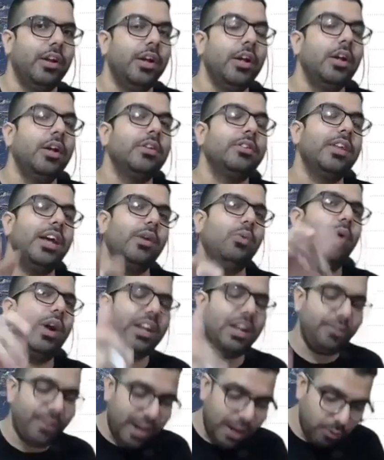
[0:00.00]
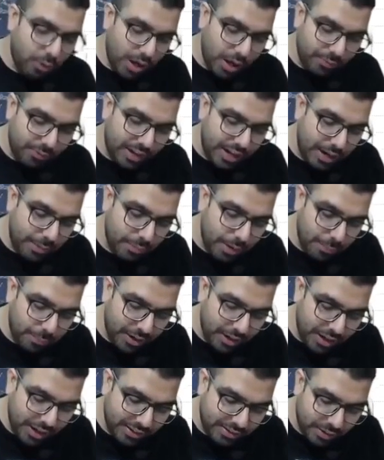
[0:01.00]
Sir, what if I would have claimed an
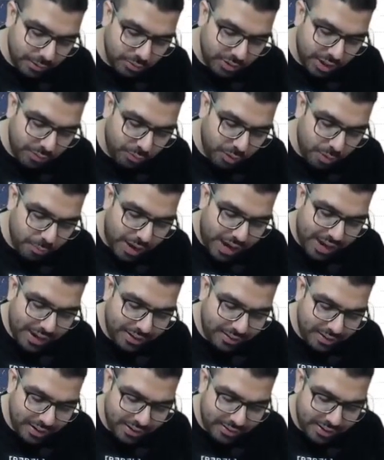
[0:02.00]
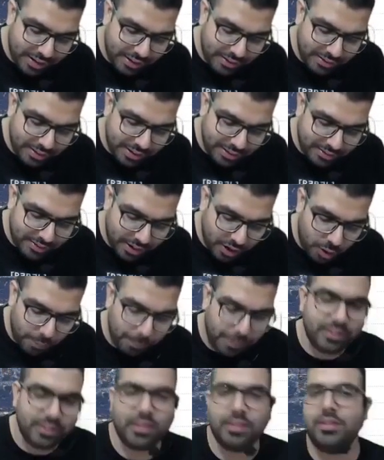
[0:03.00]
exemption from IGST and GST
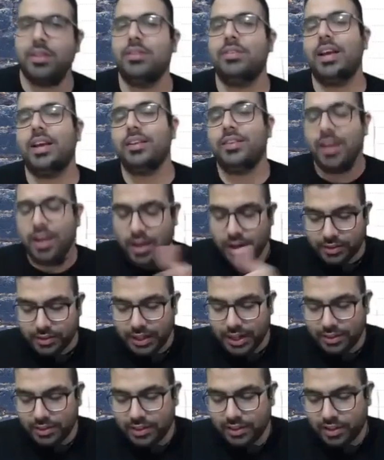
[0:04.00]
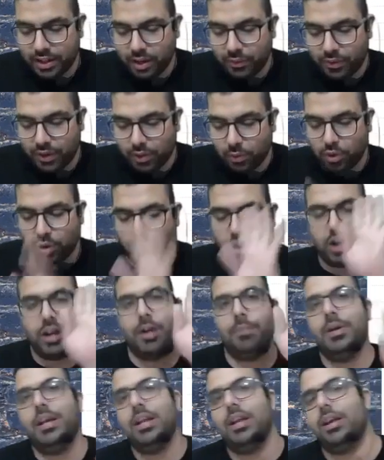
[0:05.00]
compensation cess? Then this refund would not have
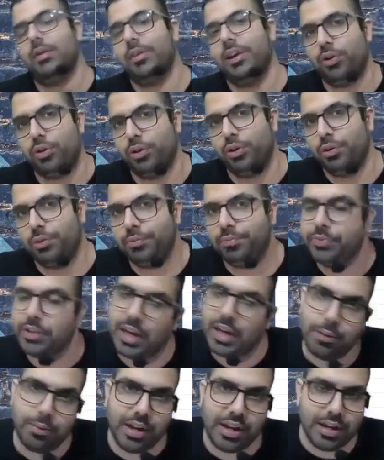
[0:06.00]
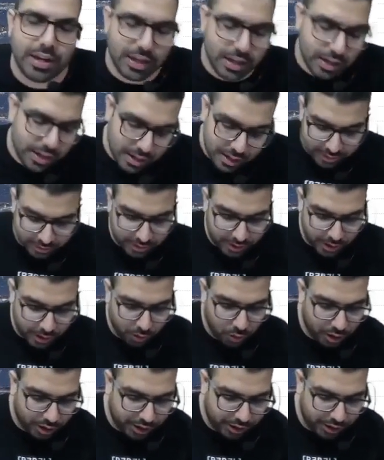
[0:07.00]
been given to you. Are we clear? Yes, sir. Got it.